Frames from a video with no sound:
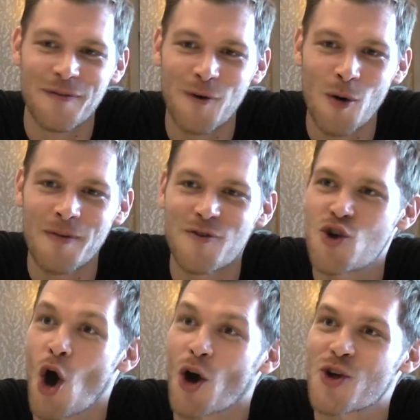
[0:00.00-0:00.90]
the form of
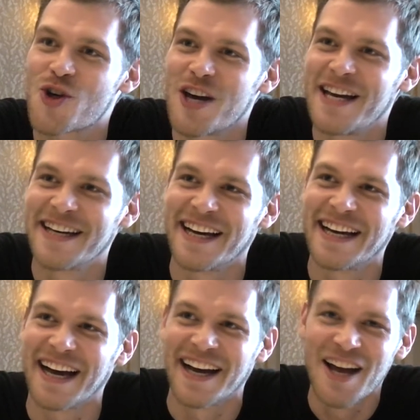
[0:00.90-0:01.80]
Josh,
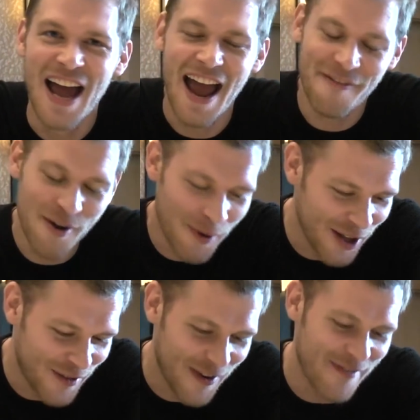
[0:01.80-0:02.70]

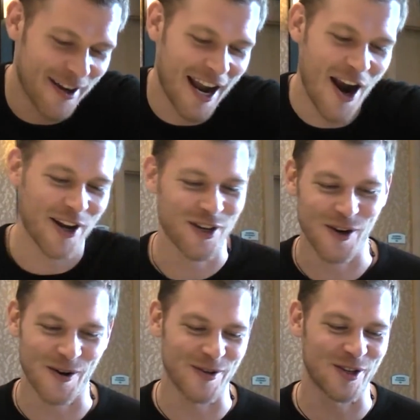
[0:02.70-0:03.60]
everybody's favourite
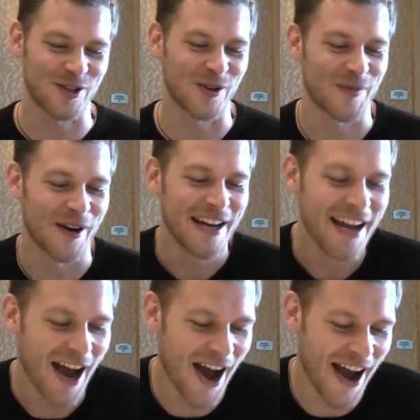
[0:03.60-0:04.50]
character, who I was just talking about.
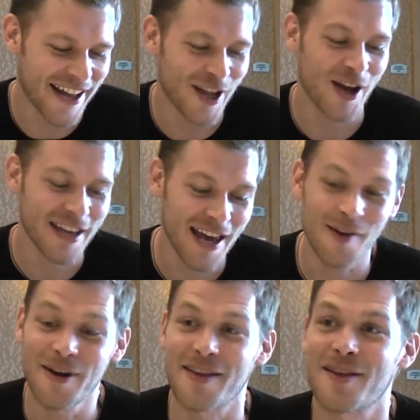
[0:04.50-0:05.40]

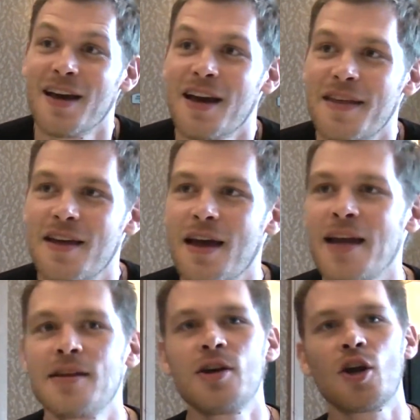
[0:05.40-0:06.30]
There is,
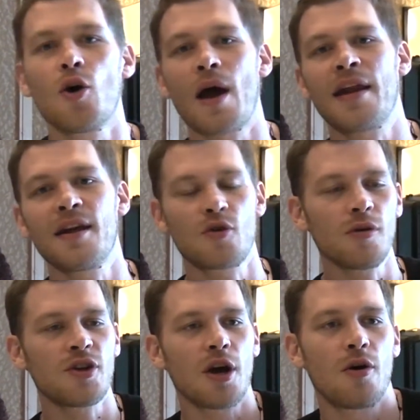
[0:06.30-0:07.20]
and there's
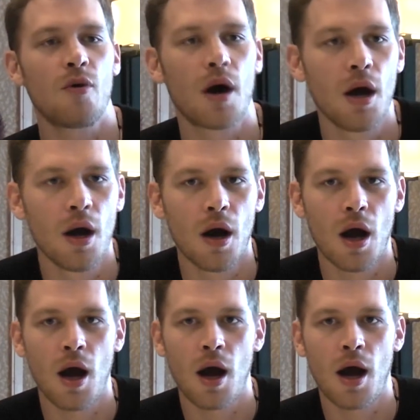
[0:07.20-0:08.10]
also,
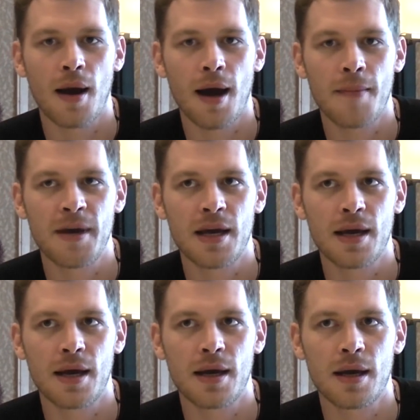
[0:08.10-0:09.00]
I mean,
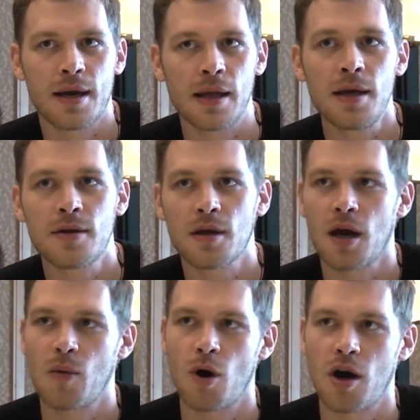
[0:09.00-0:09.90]
Gillies and
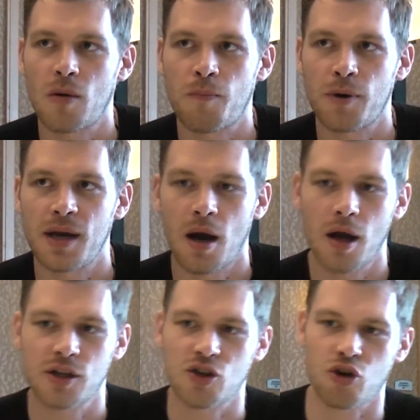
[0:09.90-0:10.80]
I work pretty
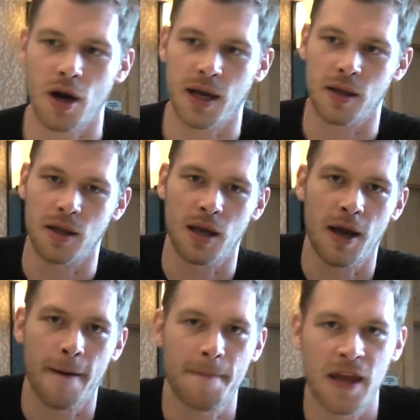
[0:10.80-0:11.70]
hard to try and
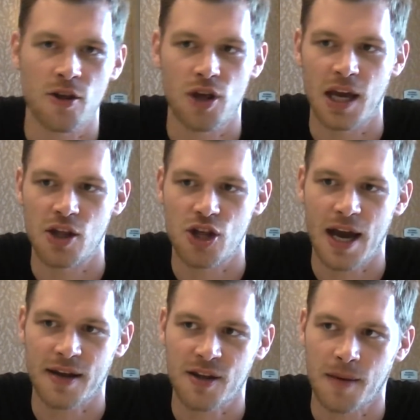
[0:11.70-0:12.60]

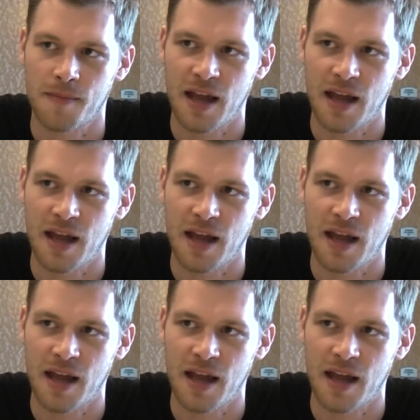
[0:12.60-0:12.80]
inject some